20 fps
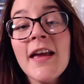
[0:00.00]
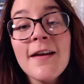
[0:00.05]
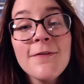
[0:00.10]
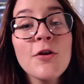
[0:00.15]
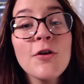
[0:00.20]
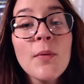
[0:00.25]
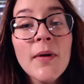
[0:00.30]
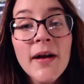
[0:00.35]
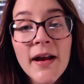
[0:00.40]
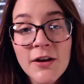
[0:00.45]
If
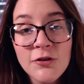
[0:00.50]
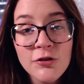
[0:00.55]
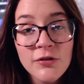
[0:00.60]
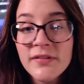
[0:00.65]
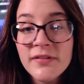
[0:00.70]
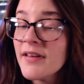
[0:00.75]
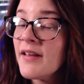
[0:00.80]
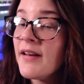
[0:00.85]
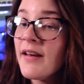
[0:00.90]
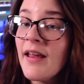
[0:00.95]
you are
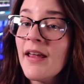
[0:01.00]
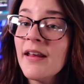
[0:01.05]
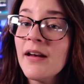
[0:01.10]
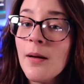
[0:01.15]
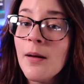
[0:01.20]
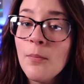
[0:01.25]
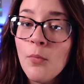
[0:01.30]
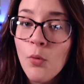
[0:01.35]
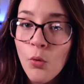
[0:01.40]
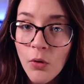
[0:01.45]
interested in a
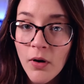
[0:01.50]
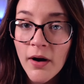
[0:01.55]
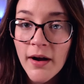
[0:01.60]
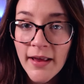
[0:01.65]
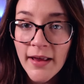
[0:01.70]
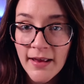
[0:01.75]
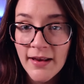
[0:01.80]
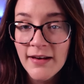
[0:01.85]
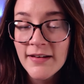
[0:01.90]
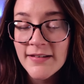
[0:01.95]
more
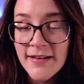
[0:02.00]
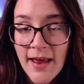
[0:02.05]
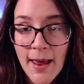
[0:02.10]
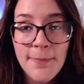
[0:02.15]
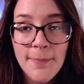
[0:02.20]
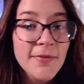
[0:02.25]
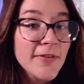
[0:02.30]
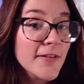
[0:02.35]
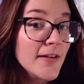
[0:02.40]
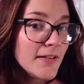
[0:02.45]

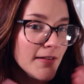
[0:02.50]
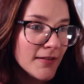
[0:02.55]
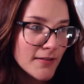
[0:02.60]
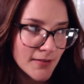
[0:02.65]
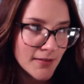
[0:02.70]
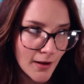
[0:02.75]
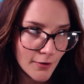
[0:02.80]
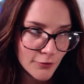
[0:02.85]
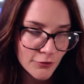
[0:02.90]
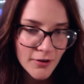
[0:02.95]
in-depth
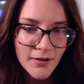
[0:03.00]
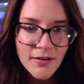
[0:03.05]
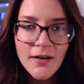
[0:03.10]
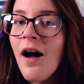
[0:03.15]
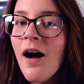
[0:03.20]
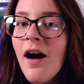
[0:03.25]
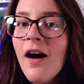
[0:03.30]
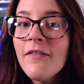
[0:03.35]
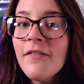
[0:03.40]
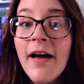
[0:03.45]
discussion
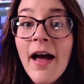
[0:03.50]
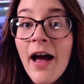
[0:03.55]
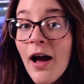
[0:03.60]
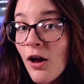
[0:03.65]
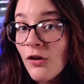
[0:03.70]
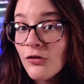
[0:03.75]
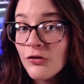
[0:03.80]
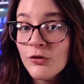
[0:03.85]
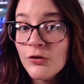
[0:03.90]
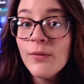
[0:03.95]
of
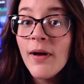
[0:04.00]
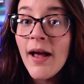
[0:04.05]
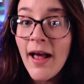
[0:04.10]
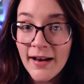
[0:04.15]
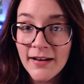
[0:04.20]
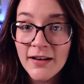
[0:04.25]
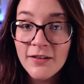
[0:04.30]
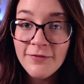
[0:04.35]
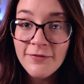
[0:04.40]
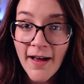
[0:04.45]
how to edit